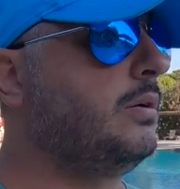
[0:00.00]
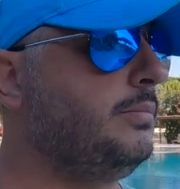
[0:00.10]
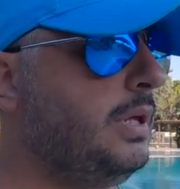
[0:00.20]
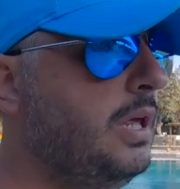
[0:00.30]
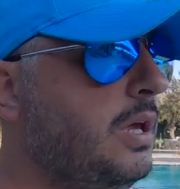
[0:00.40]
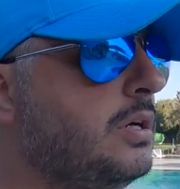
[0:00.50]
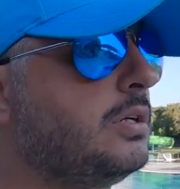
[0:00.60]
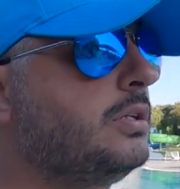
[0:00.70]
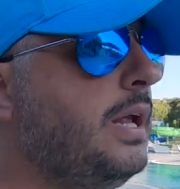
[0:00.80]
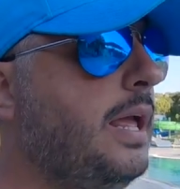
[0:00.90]
come
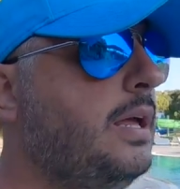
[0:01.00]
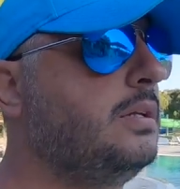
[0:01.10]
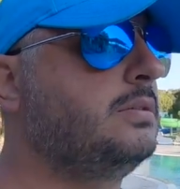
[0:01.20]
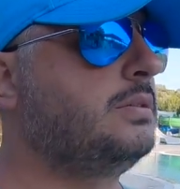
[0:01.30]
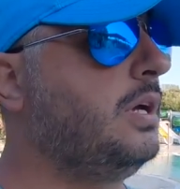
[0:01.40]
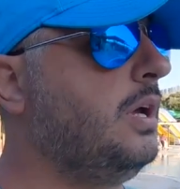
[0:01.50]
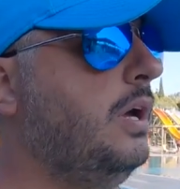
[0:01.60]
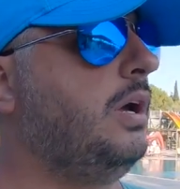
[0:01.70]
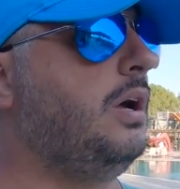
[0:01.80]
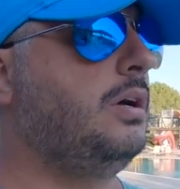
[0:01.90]
here and
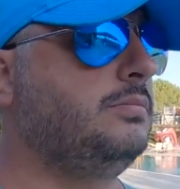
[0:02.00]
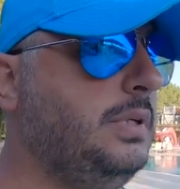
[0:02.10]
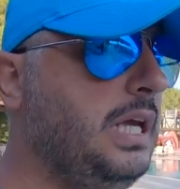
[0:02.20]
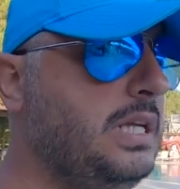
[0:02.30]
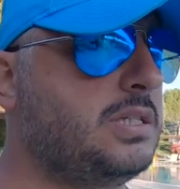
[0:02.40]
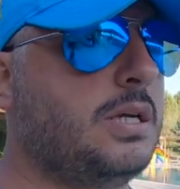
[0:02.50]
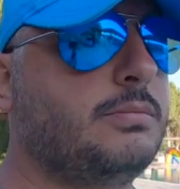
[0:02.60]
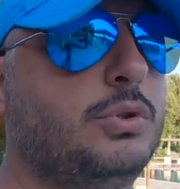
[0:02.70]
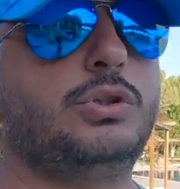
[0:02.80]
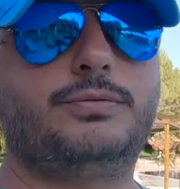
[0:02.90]
eat
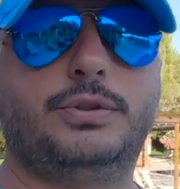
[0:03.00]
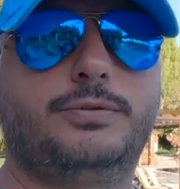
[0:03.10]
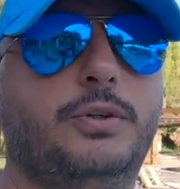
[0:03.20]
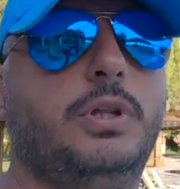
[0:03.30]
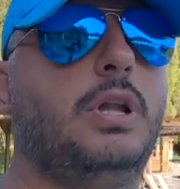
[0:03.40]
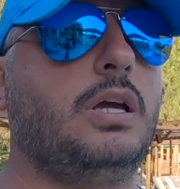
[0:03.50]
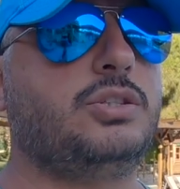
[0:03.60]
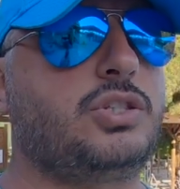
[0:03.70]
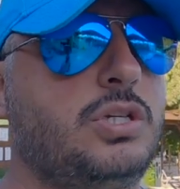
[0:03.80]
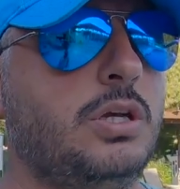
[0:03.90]
some good food for
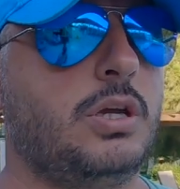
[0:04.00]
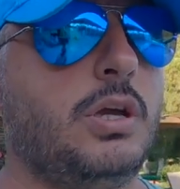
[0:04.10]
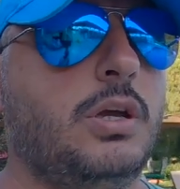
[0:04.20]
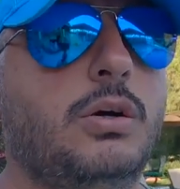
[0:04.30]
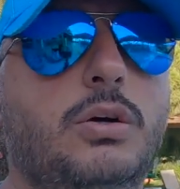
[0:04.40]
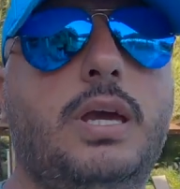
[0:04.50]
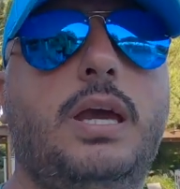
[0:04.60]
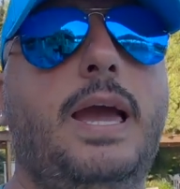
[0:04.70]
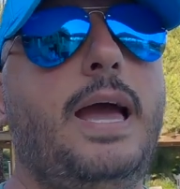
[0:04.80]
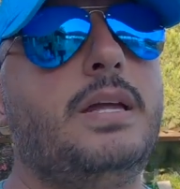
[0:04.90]
lunch,
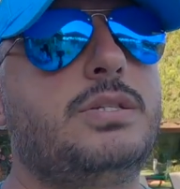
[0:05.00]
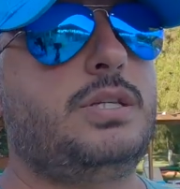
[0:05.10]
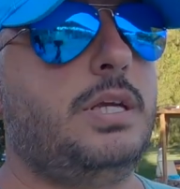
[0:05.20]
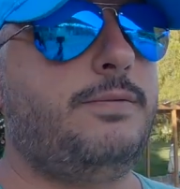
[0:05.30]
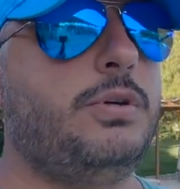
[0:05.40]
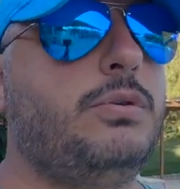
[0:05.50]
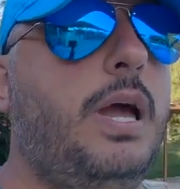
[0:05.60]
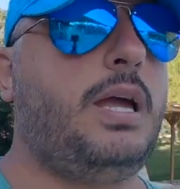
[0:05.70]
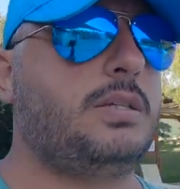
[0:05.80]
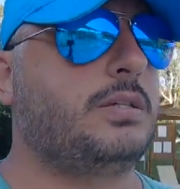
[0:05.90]
okay? And if you
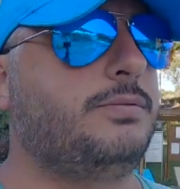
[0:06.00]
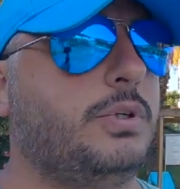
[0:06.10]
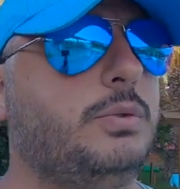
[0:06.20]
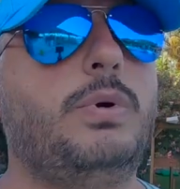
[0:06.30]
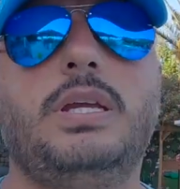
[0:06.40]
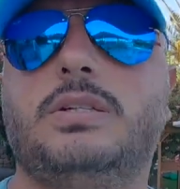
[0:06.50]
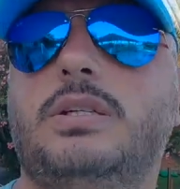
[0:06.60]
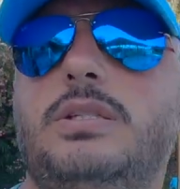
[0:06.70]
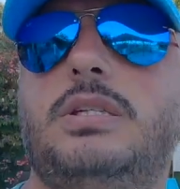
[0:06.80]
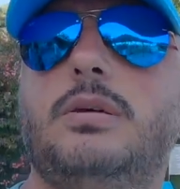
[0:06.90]
ask for the
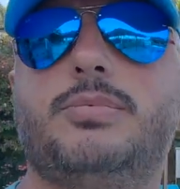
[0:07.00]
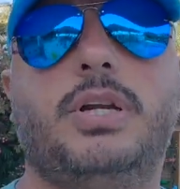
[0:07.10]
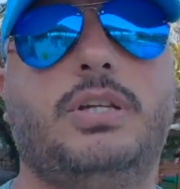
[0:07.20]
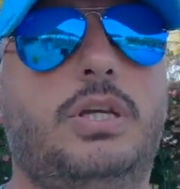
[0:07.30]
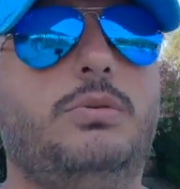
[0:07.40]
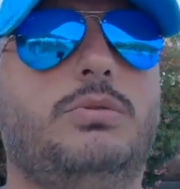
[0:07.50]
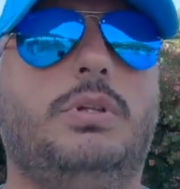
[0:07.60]
waiters, they bring you